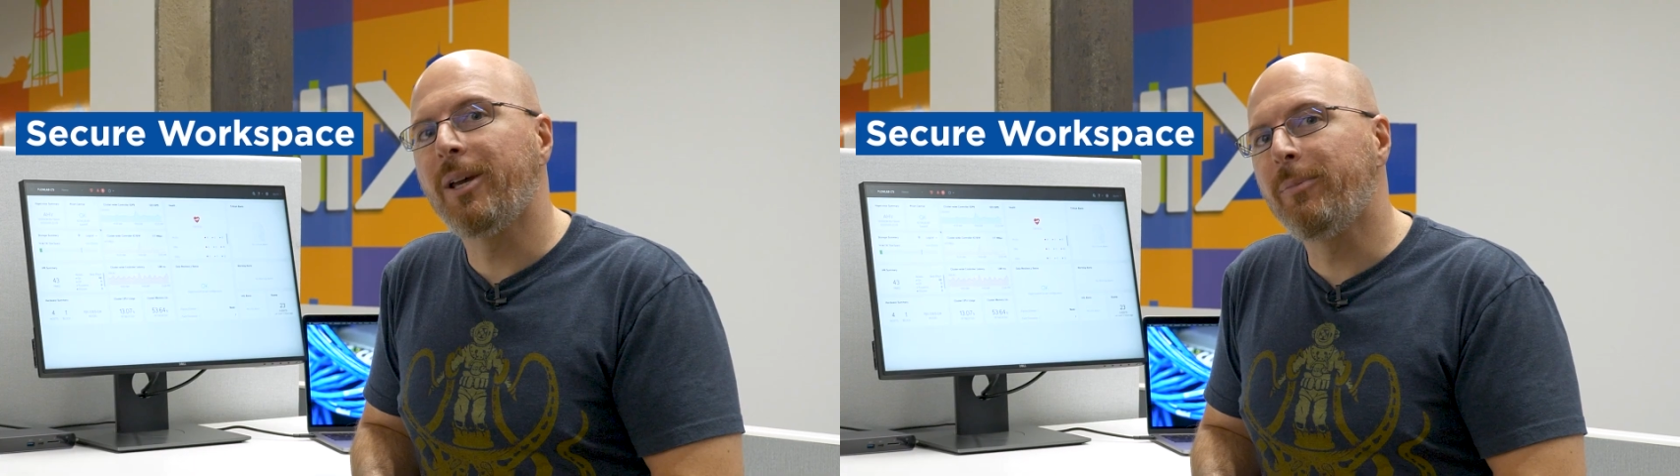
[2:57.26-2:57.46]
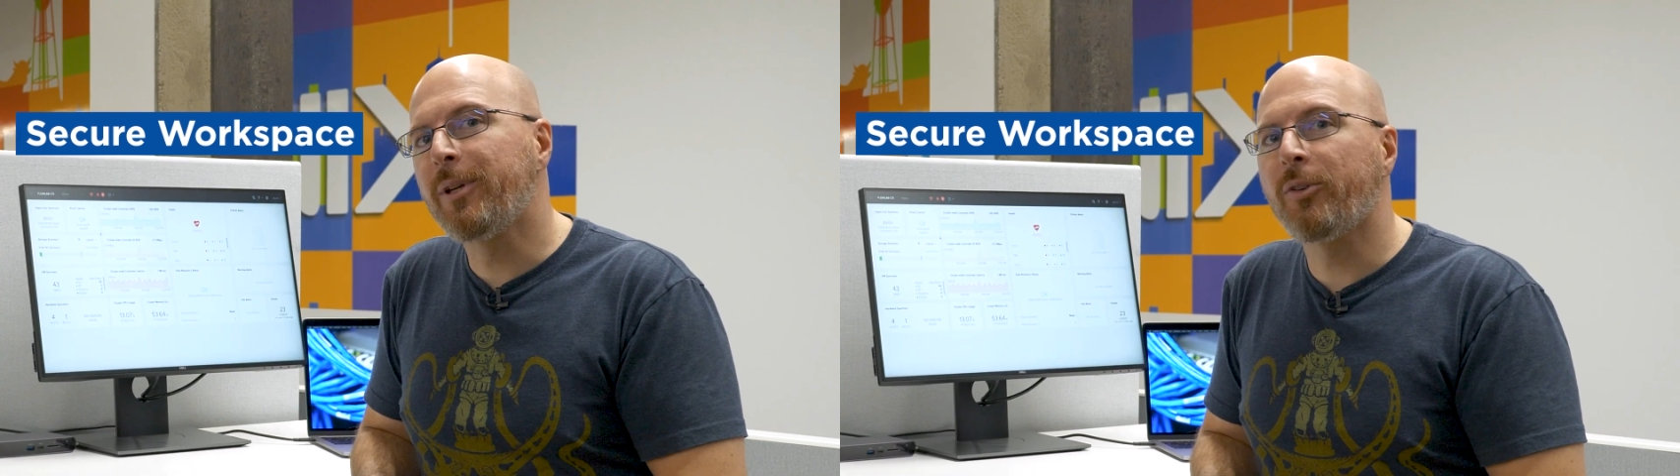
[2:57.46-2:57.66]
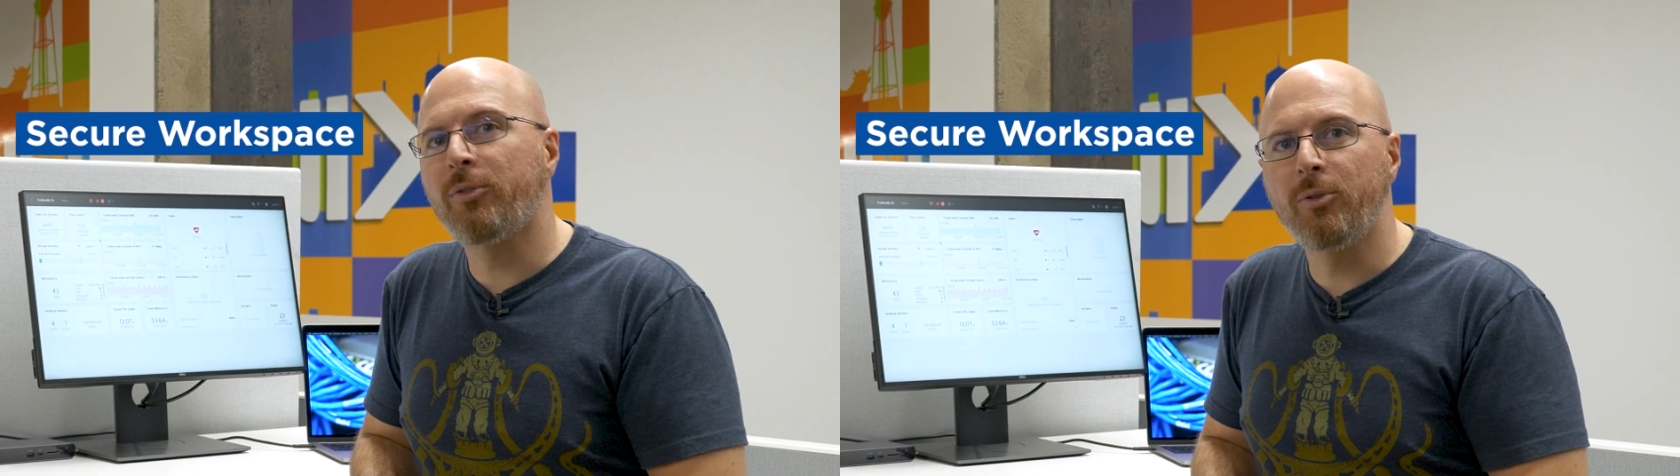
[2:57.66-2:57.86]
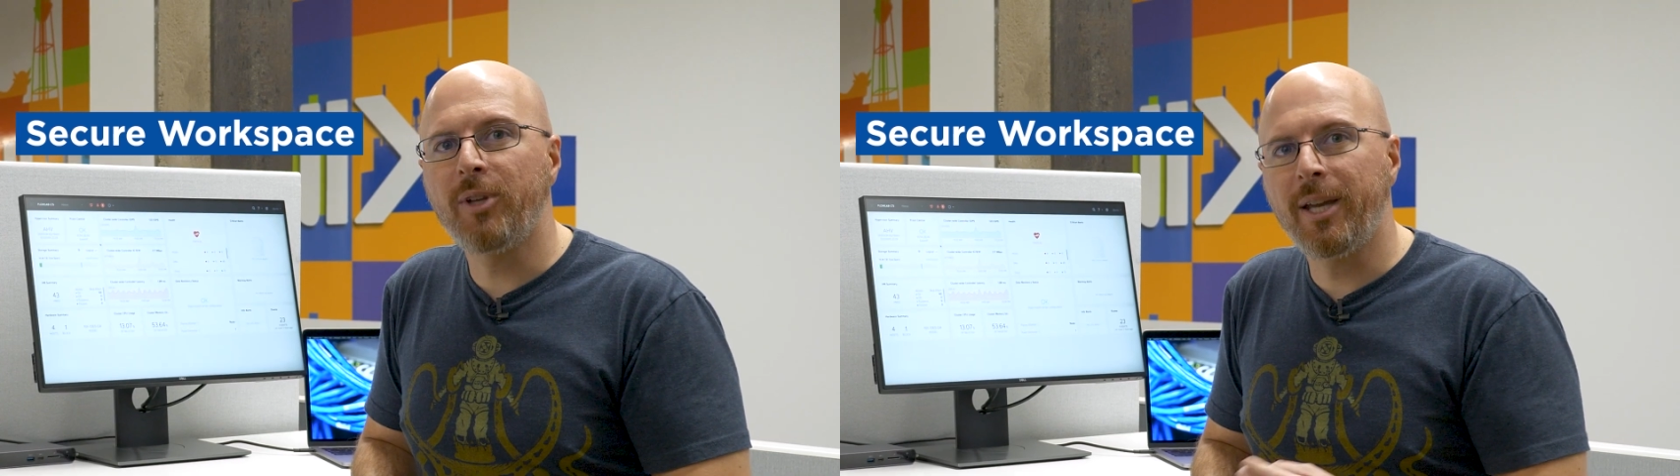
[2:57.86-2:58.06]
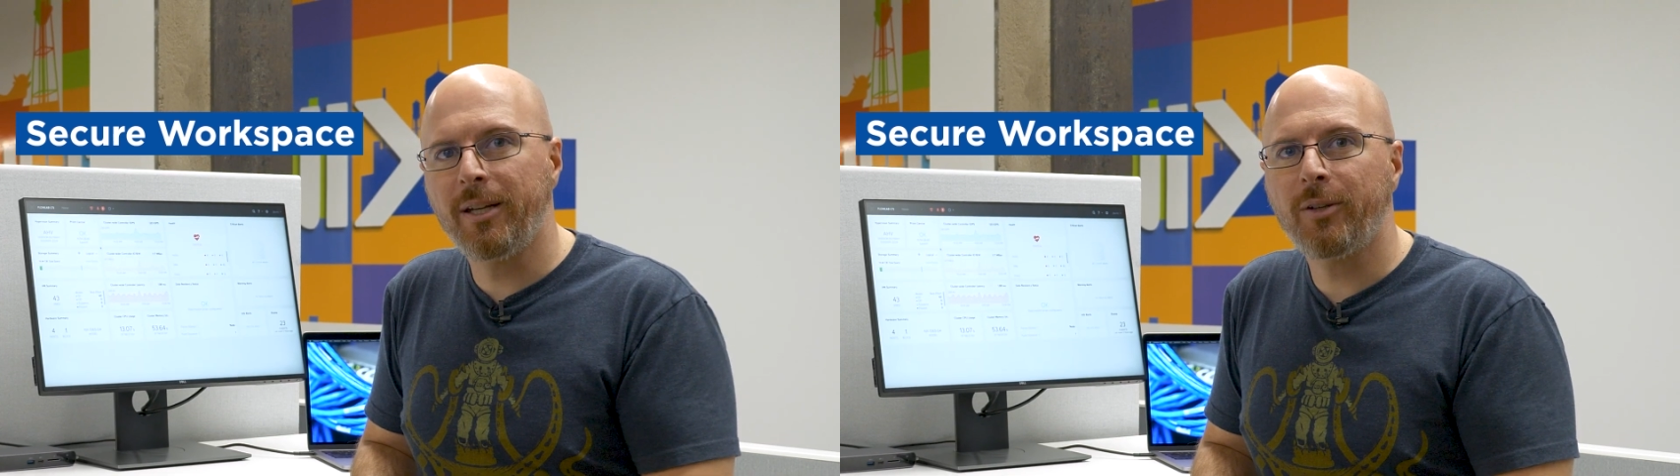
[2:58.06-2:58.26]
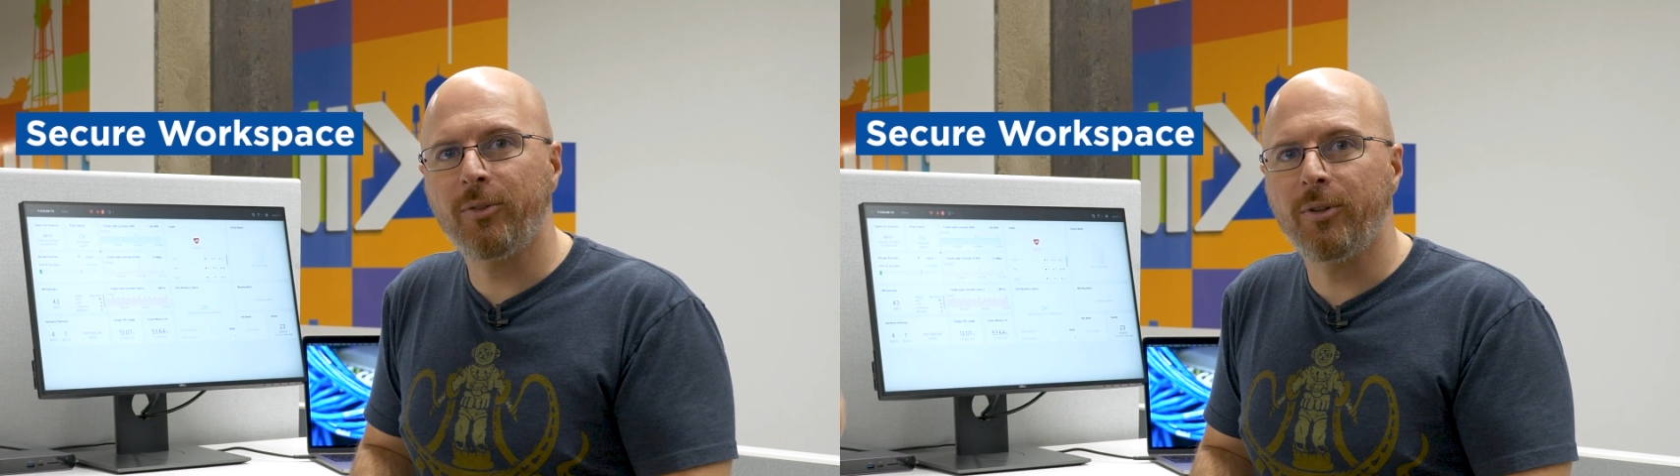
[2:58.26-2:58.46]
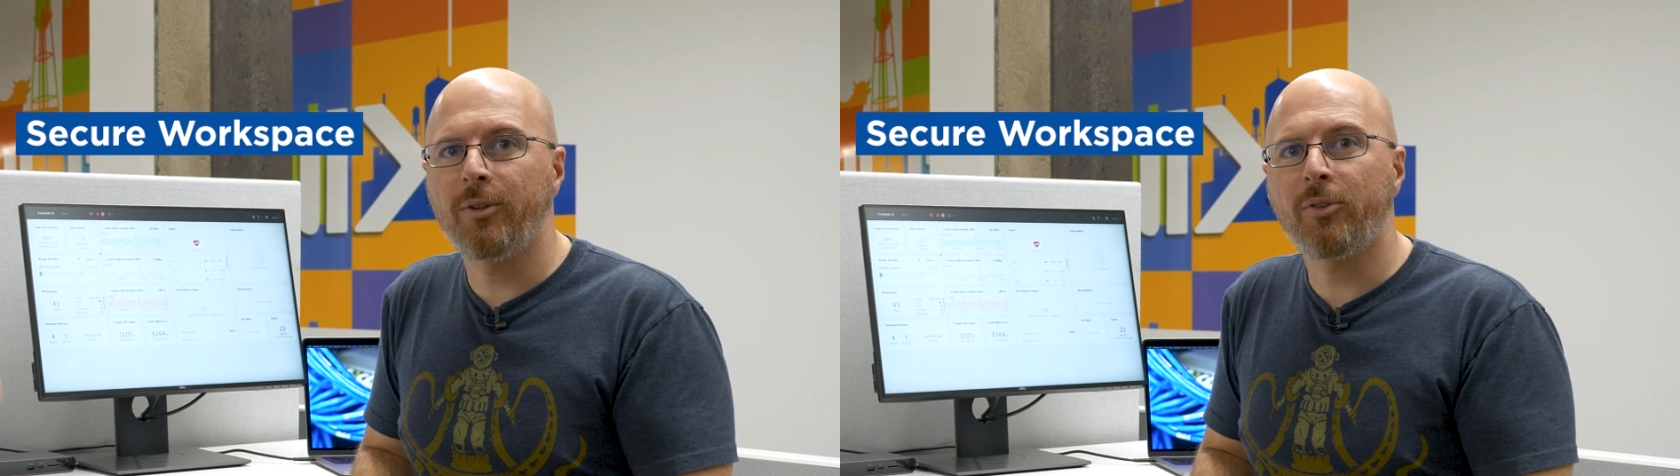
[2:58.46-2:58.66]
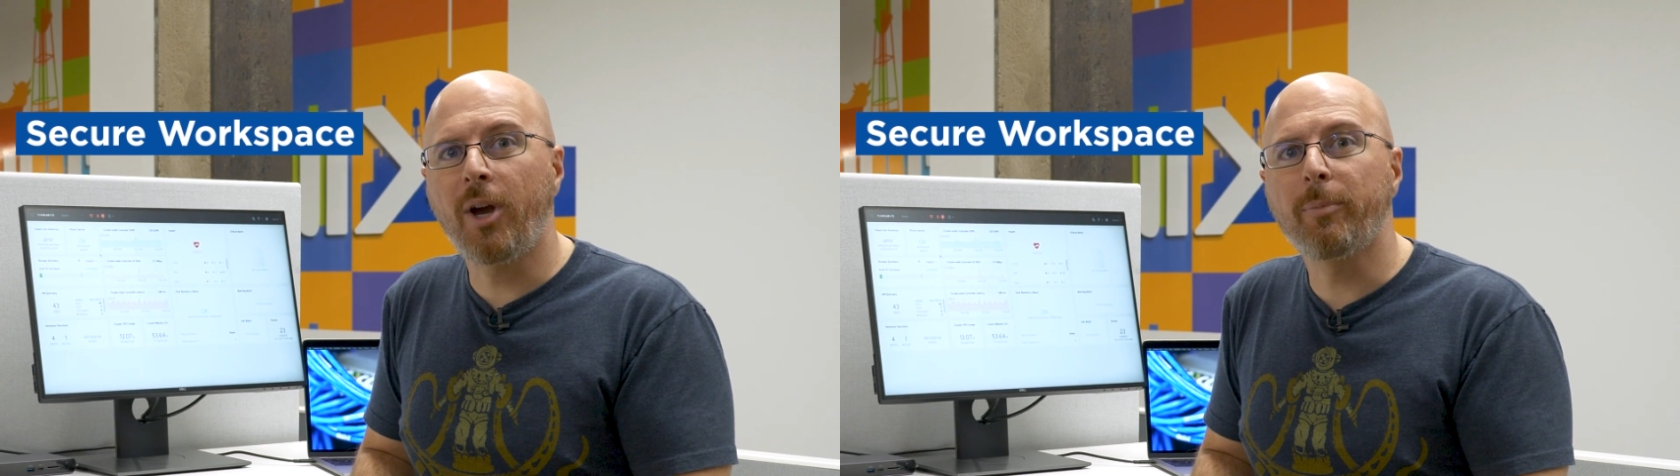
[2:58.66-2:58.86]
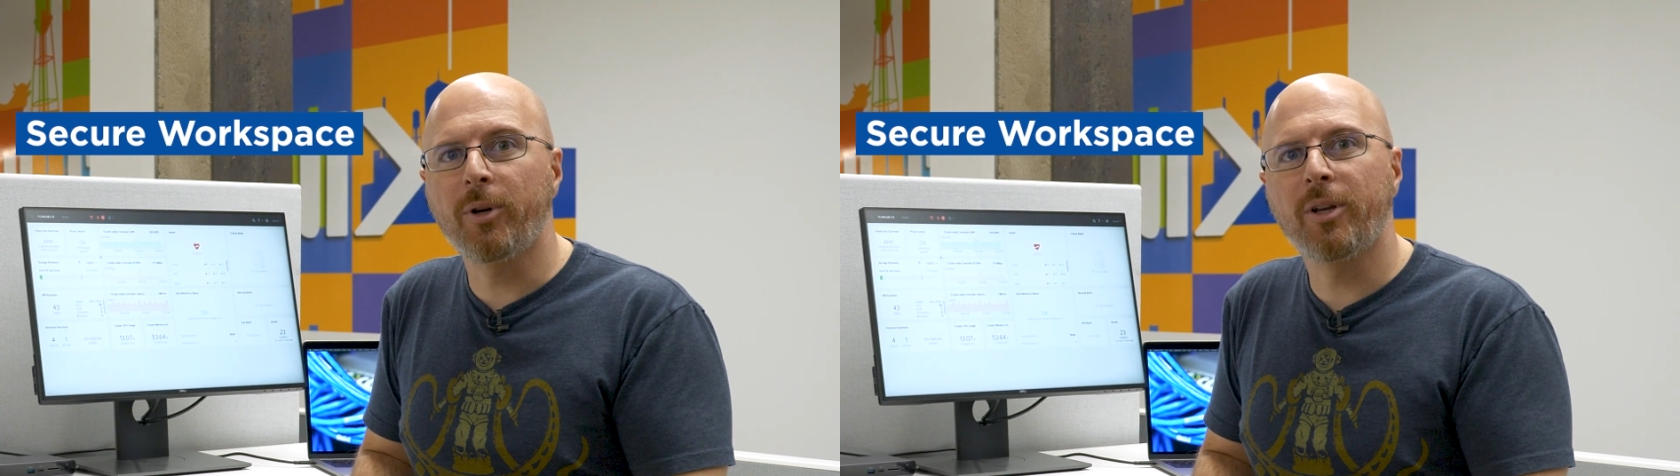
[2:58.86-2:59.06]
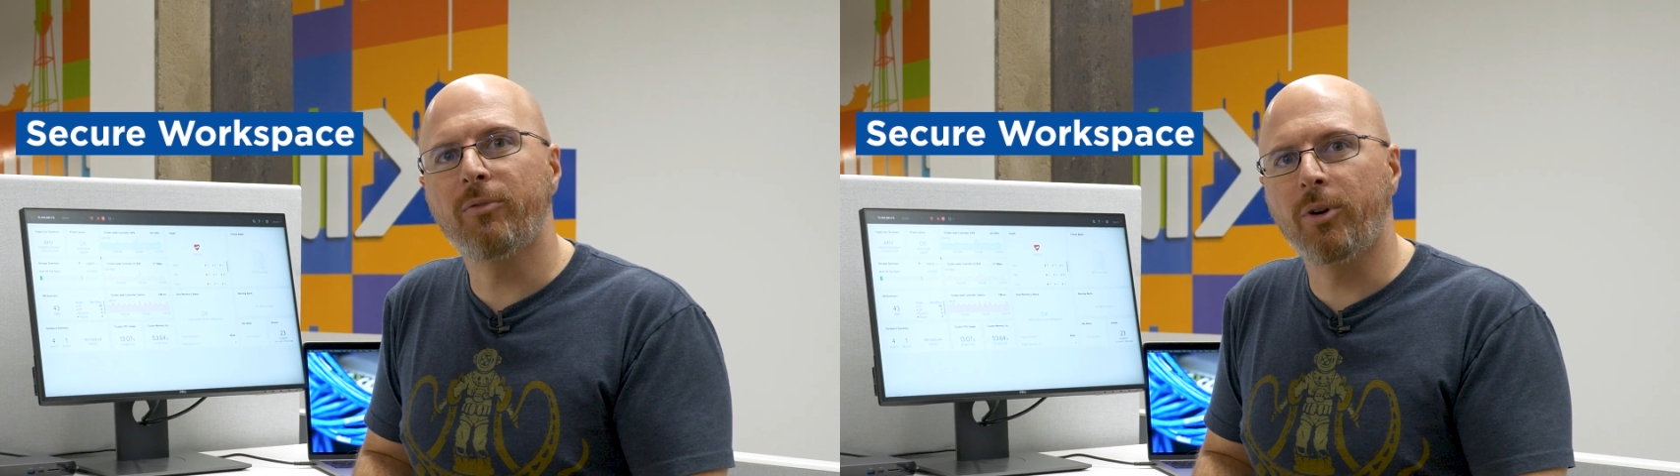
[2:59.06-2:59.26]
And because Nutanix is
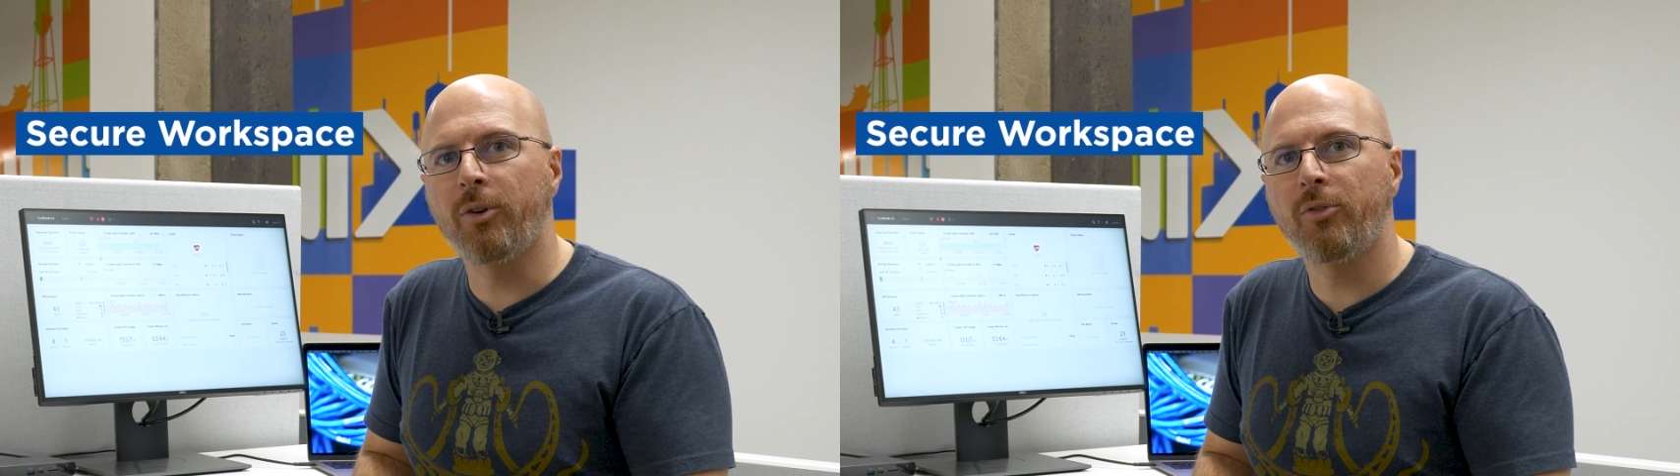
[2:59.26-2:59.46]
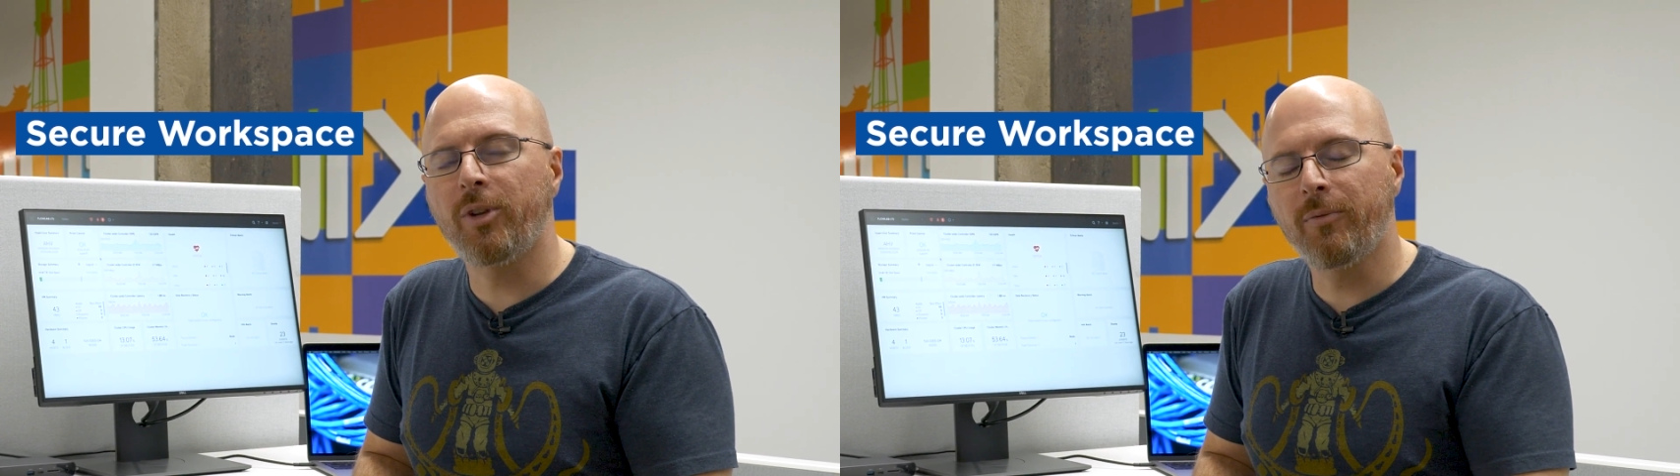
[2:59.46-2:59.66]
hyper-converged